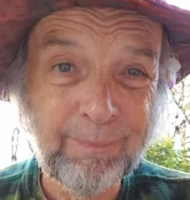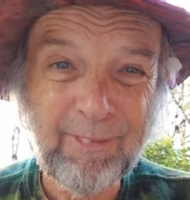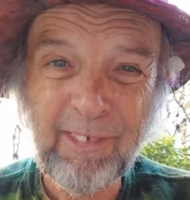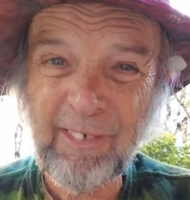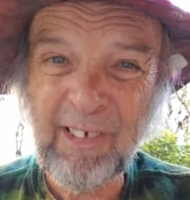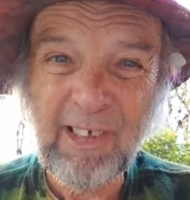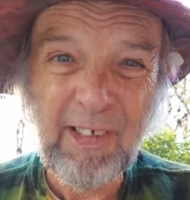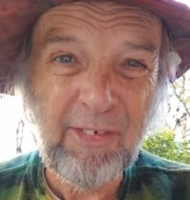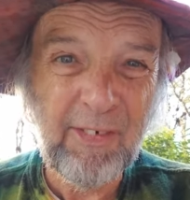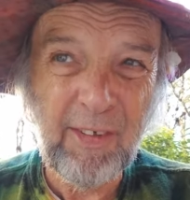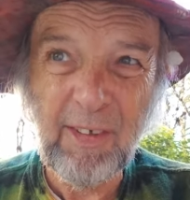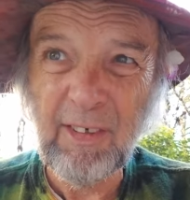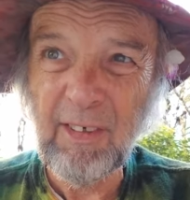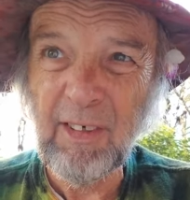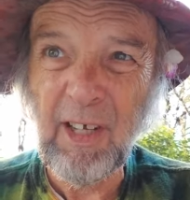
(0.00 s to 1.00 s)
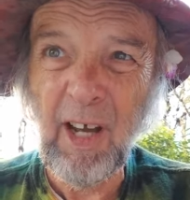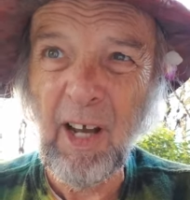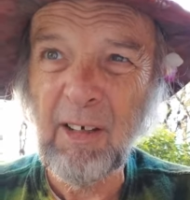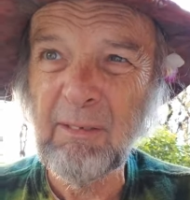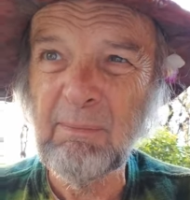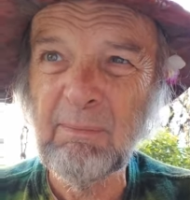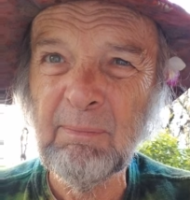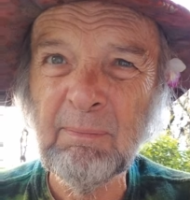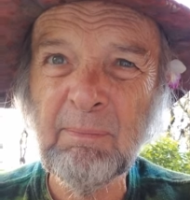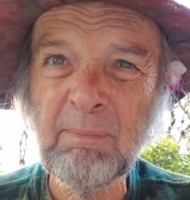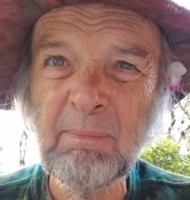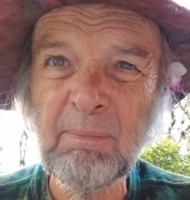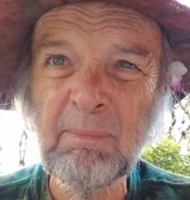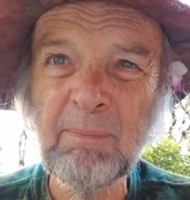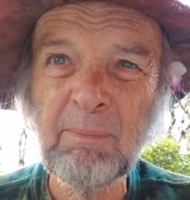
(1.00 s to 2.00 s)
Sleazy, yeah.
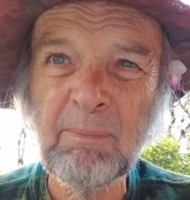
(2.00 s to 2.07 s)
Mm-hmm.